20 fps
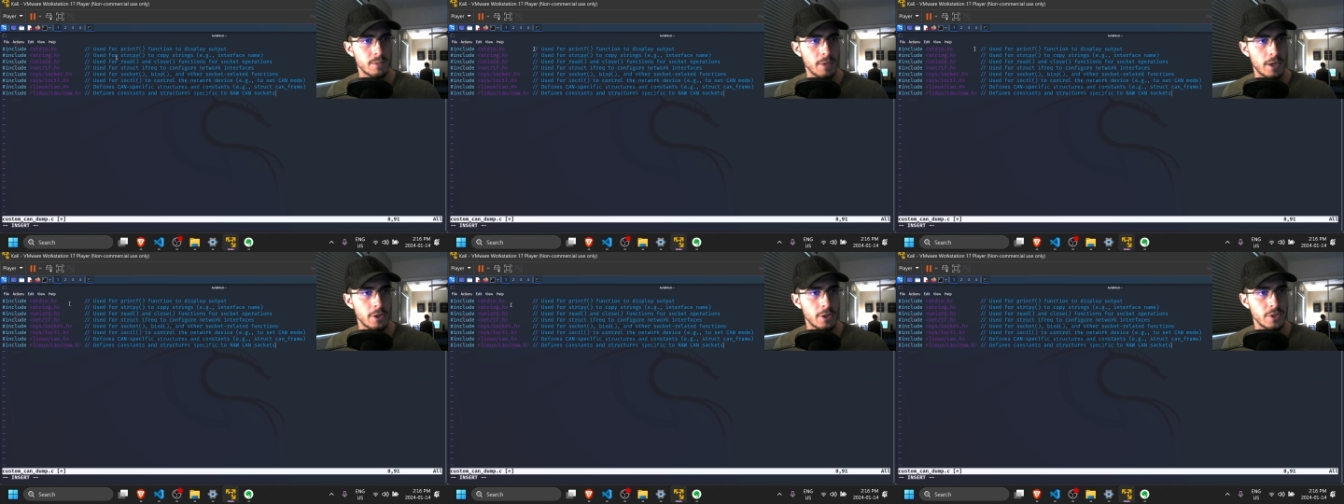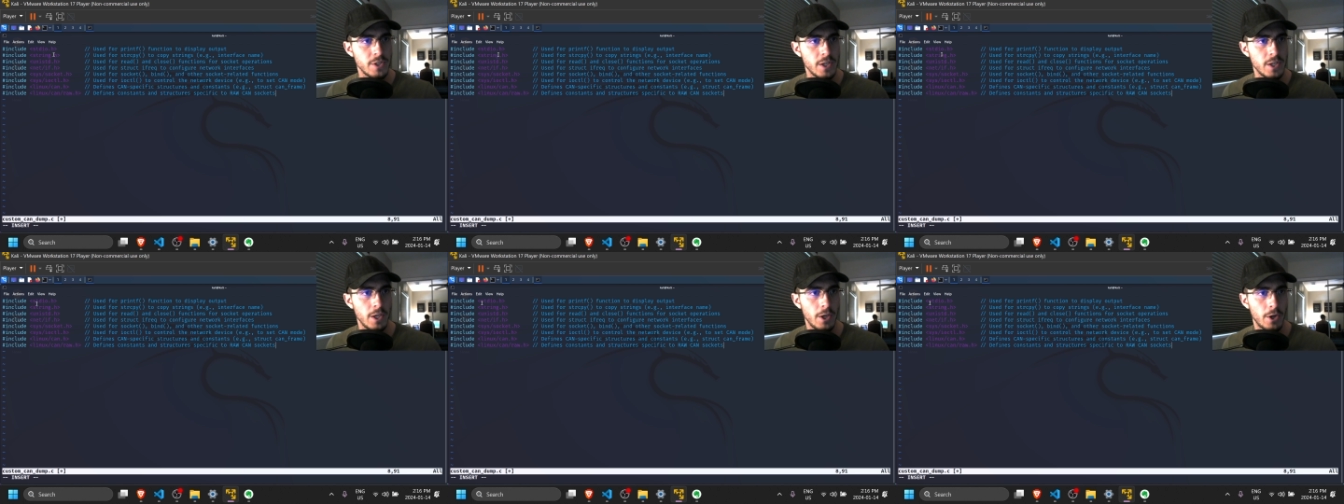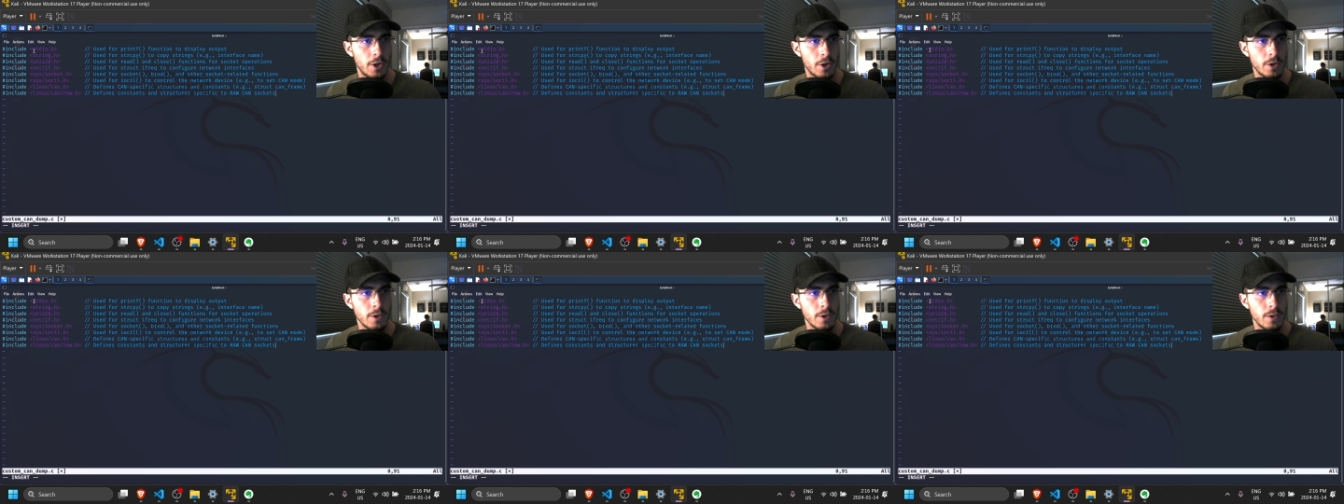headers
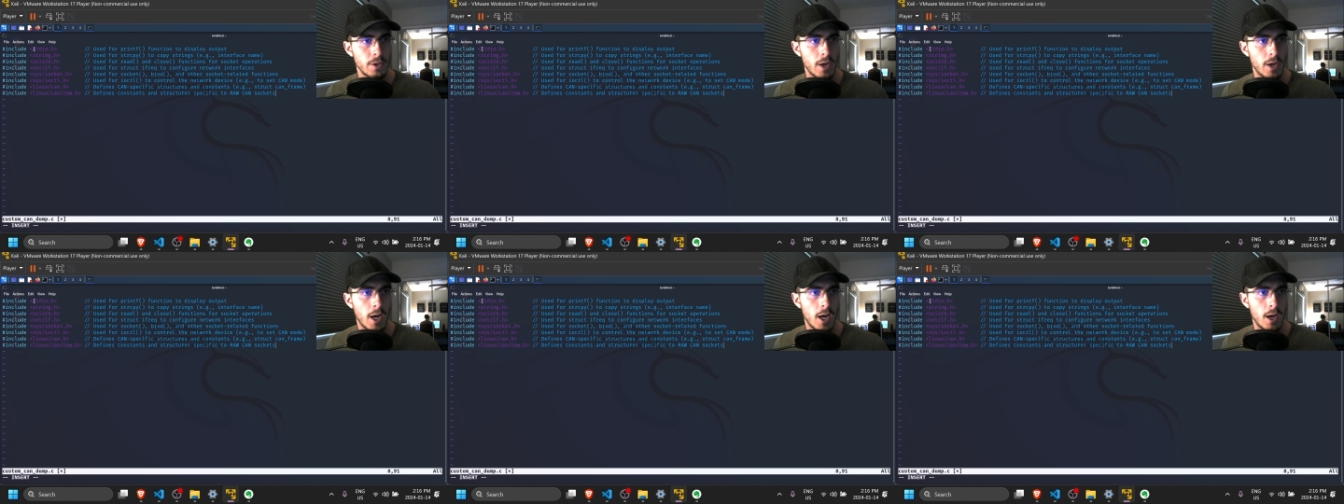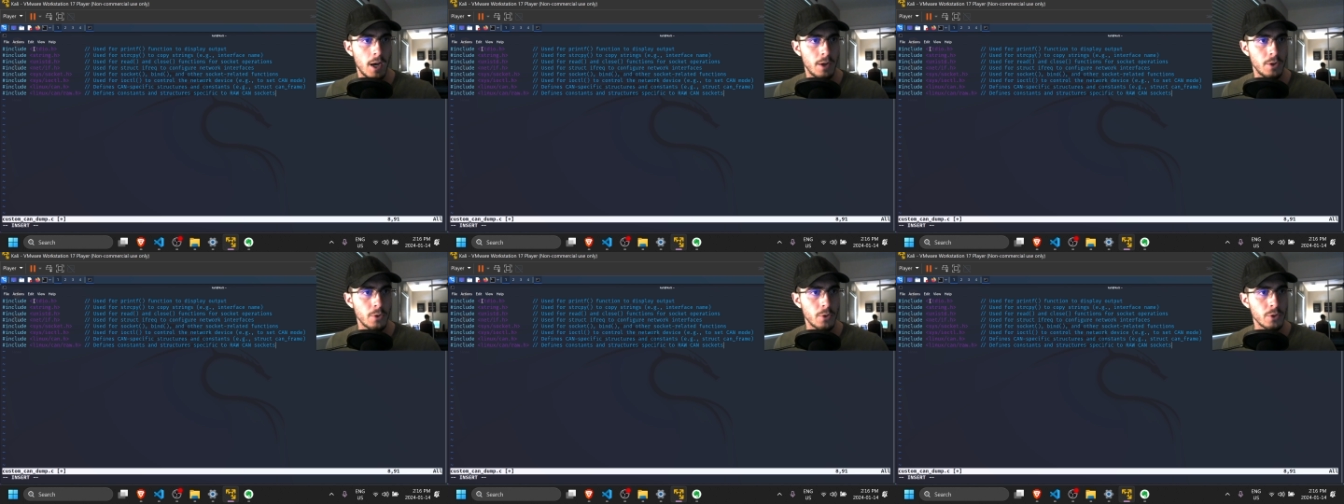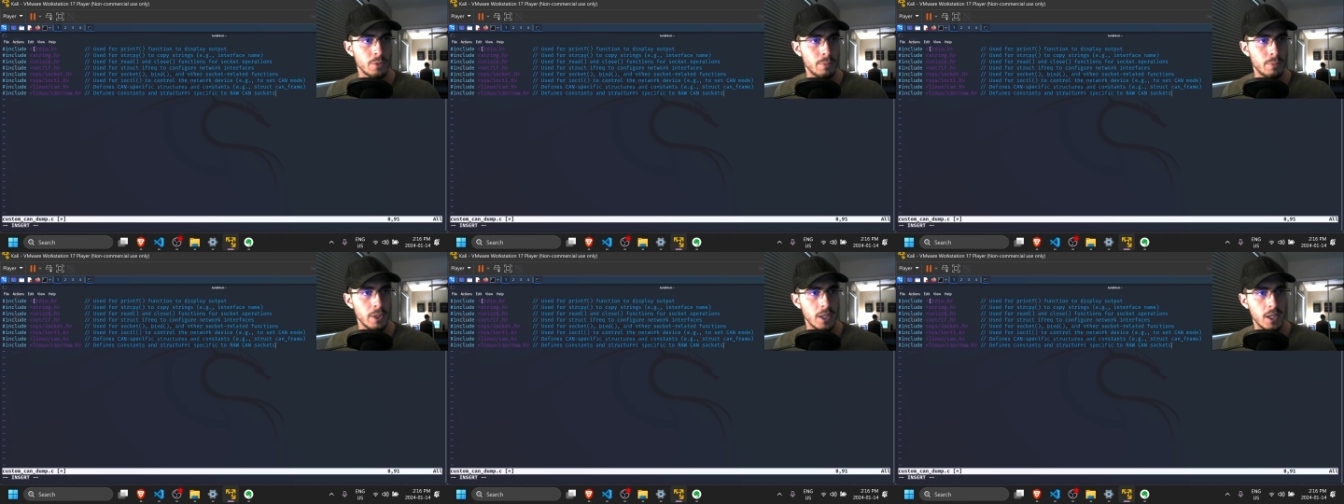here, uh,
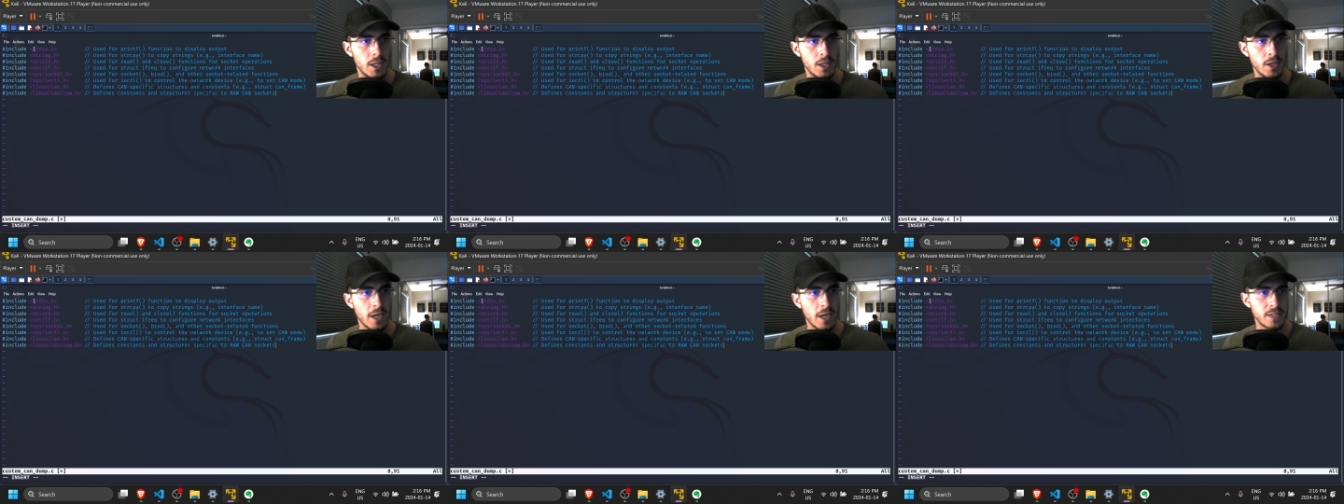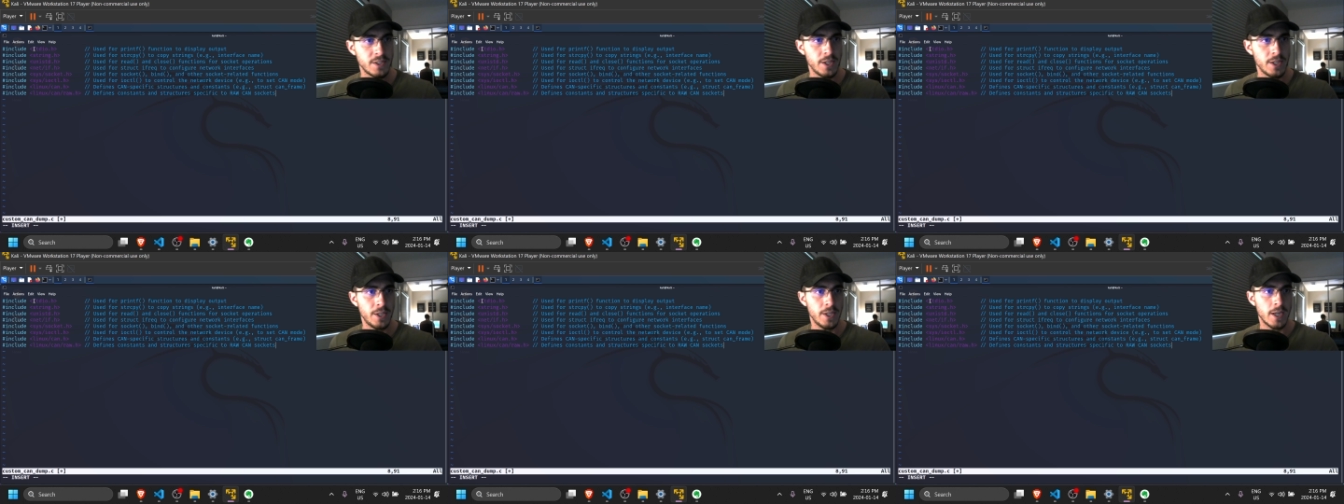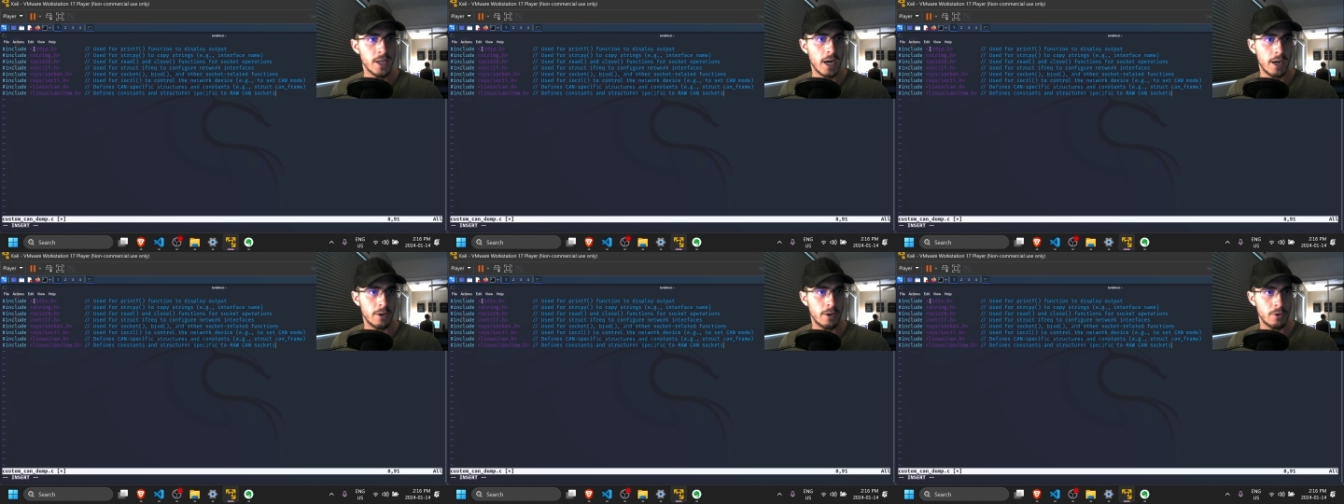notably
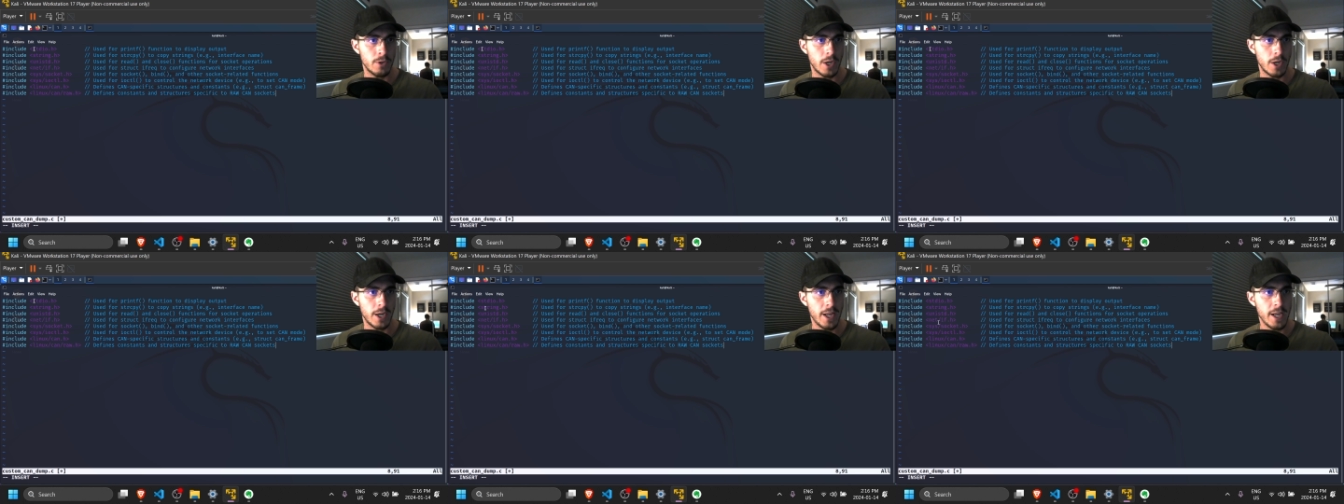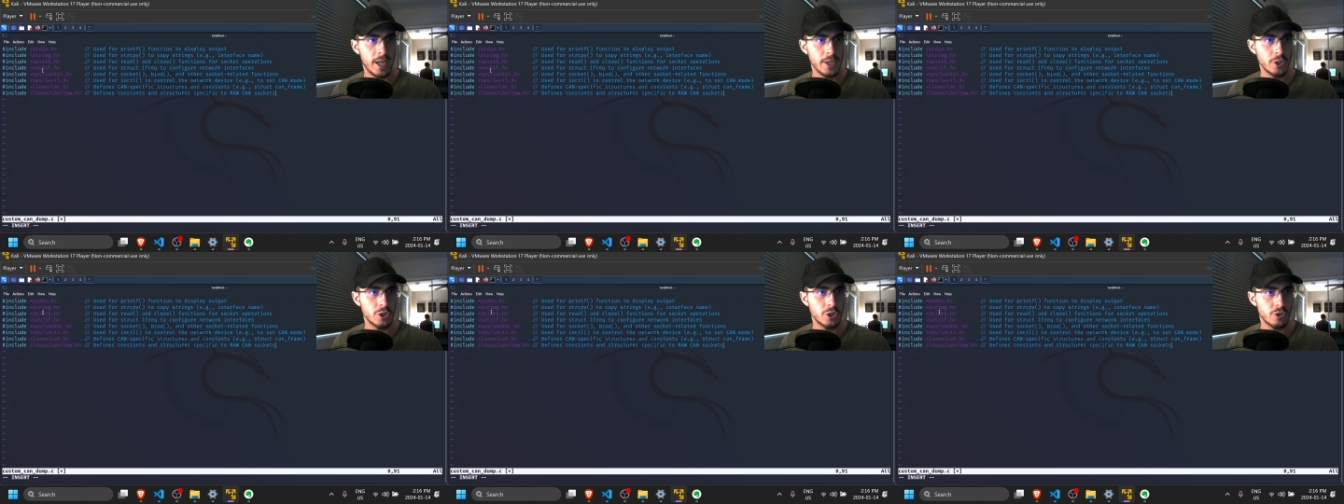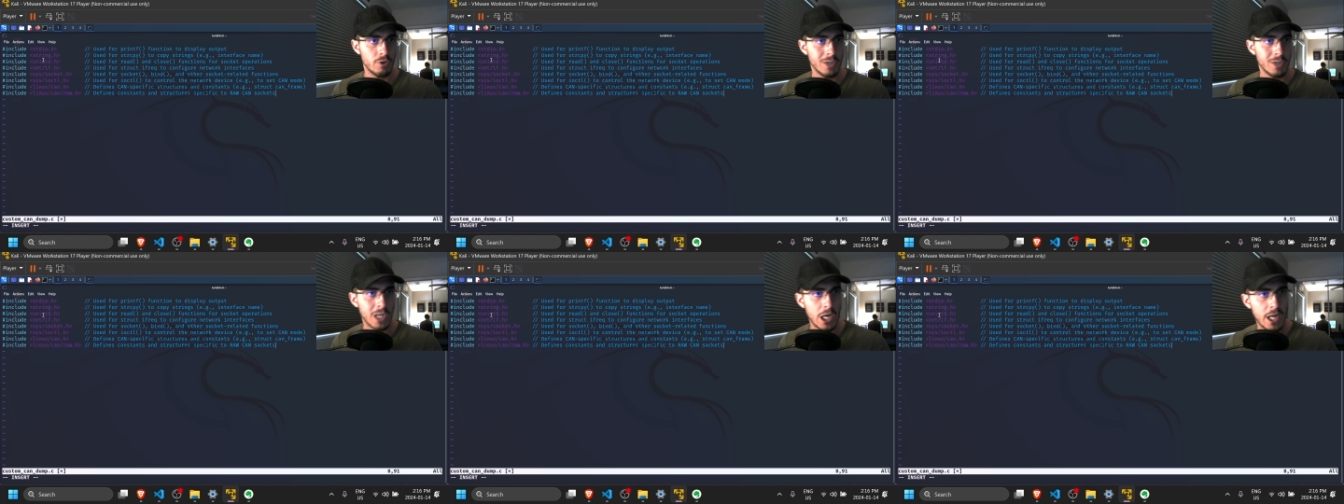stdio.h,
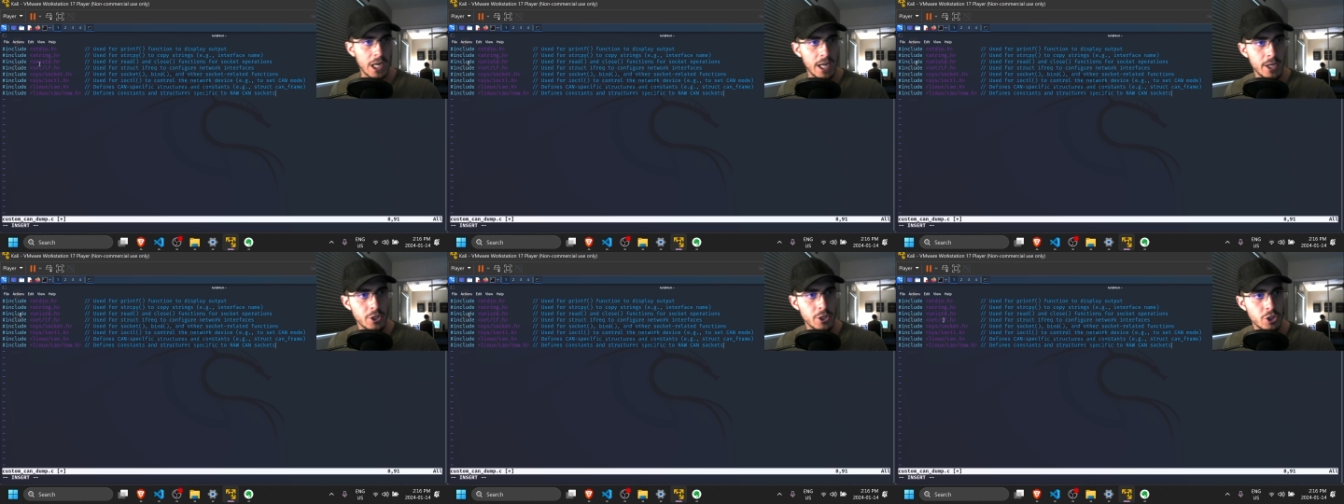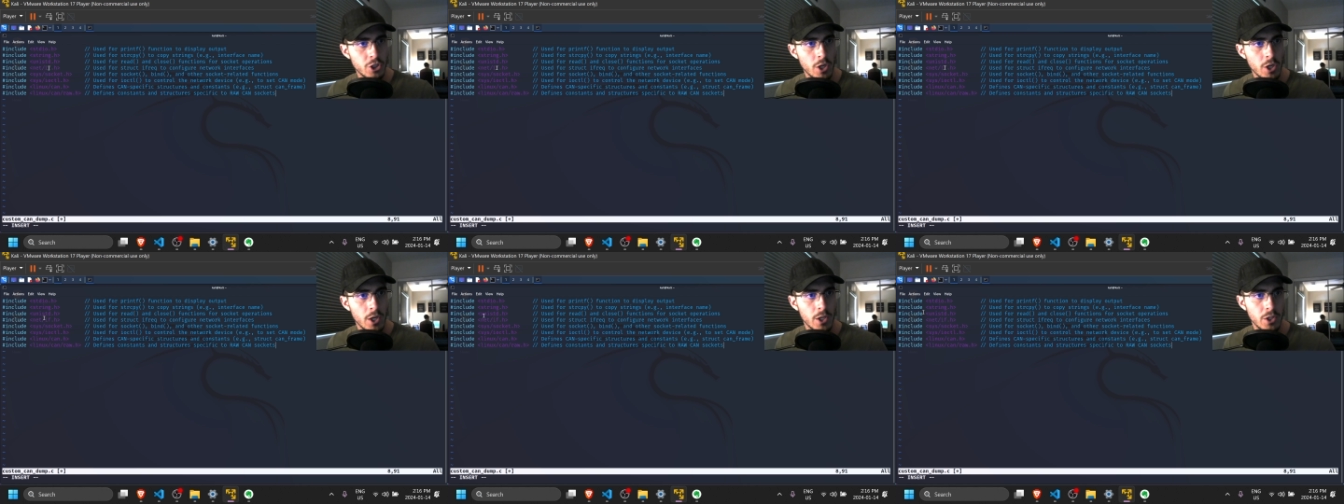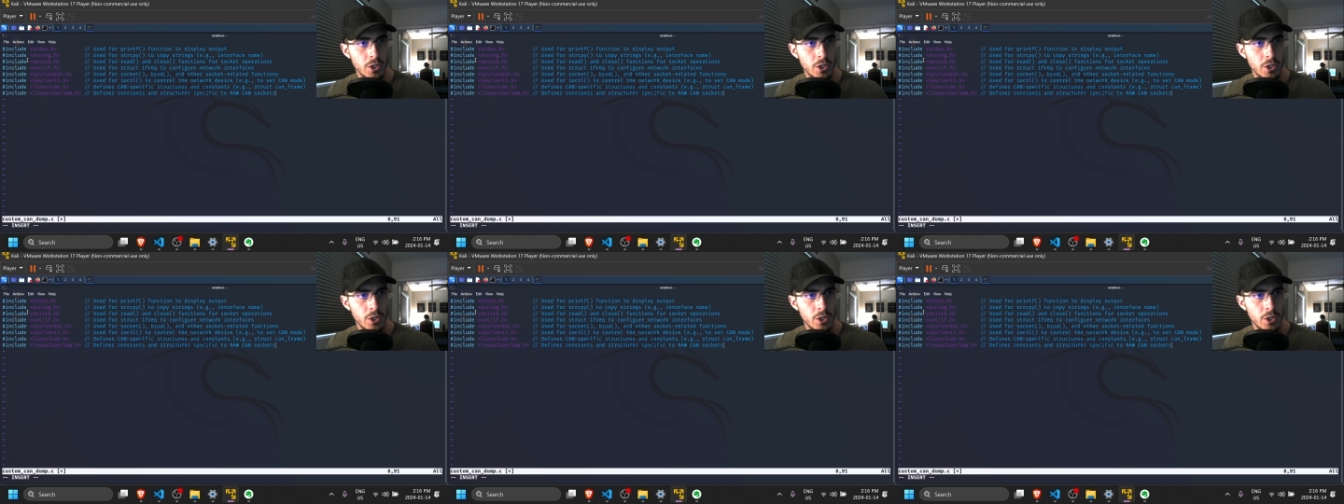string.h,